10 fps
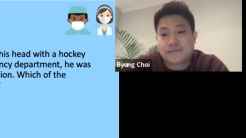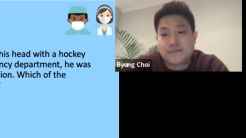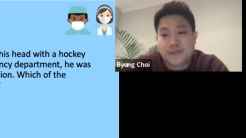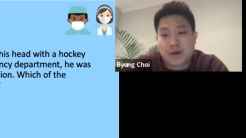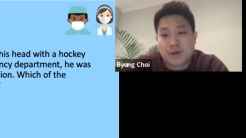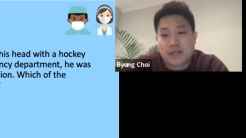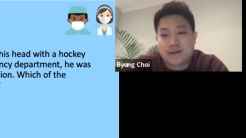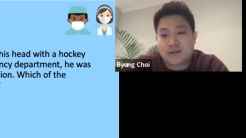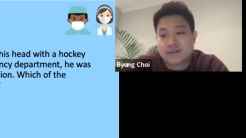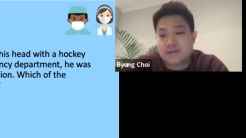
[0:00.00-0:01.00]
Now, I
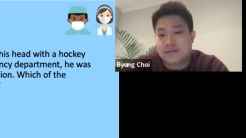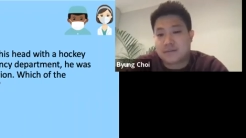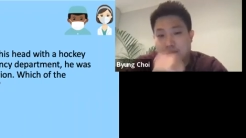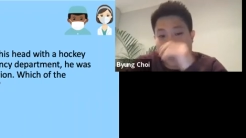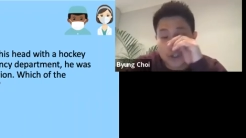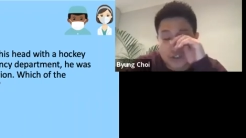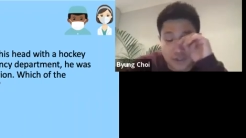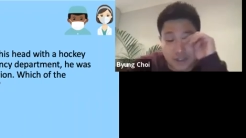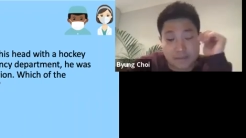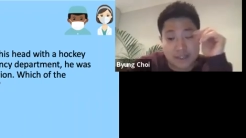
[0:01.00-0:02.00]
can't
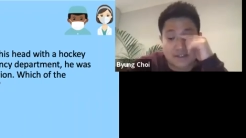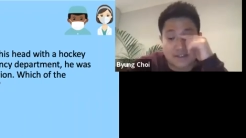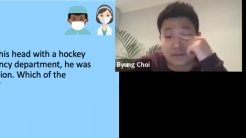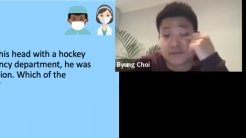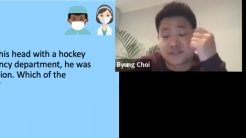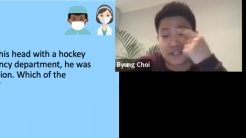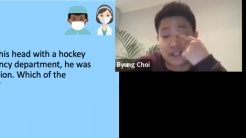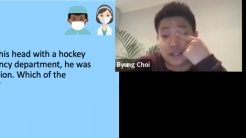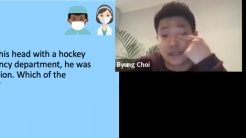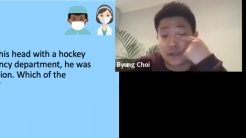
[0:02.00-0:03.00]
personally myself
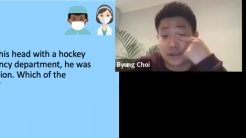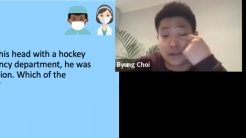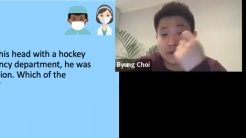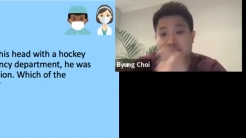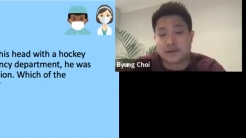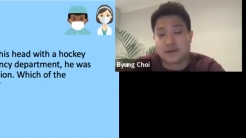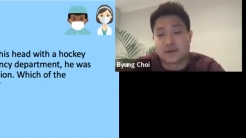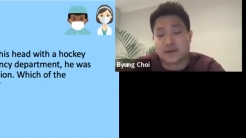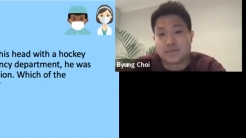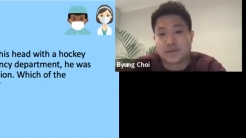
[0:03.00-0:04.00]
see
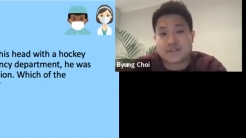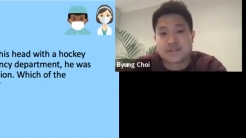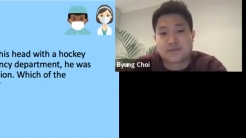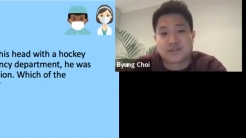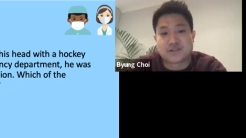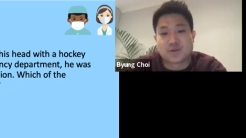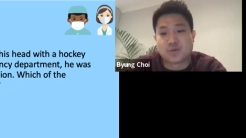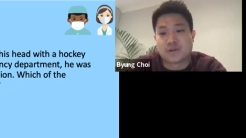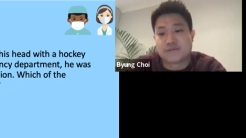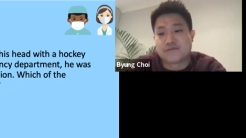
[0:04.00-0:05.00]
the participants
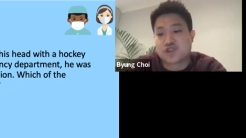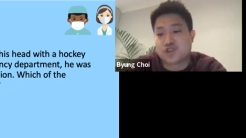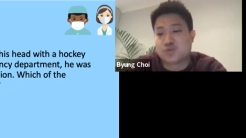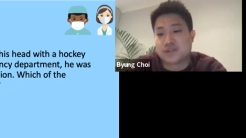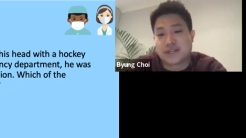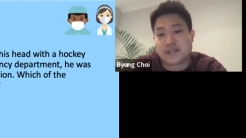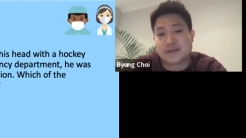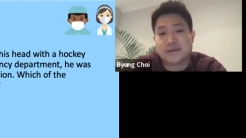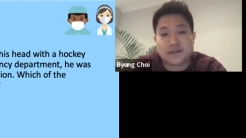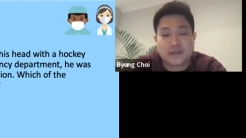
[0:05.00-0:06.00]
who have tuned
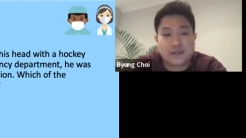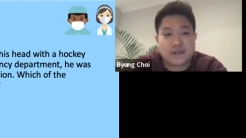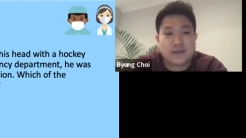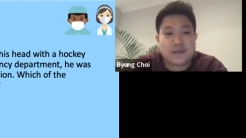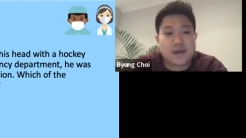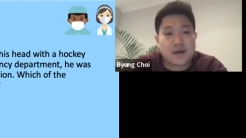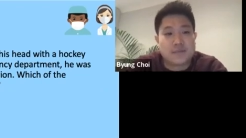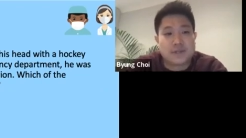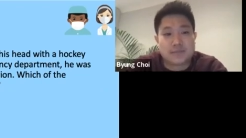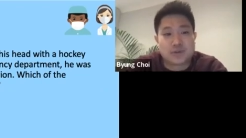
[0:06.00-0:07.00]
in,
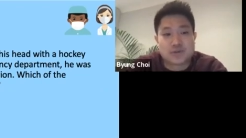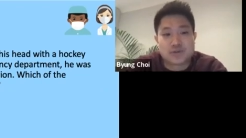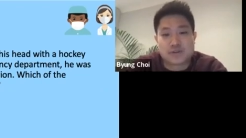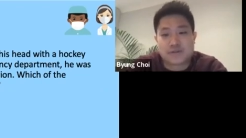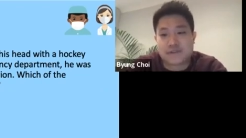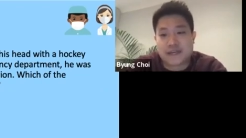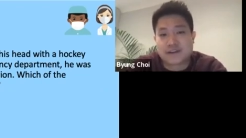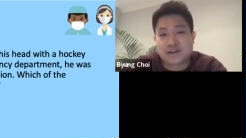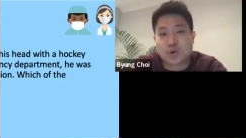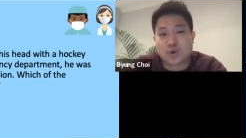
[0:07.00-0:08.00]
and I'm not sure if they
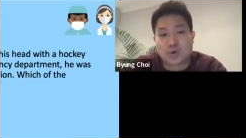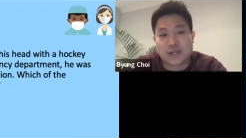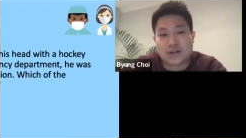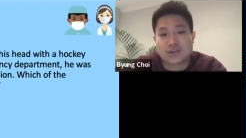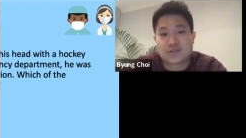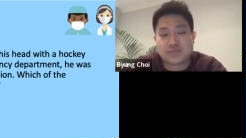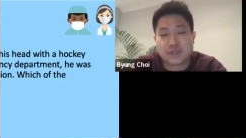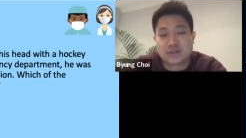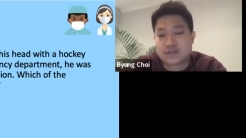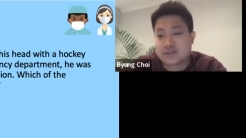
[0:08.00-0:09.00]
can call out,
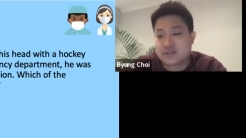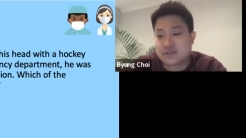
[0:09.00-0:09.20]
but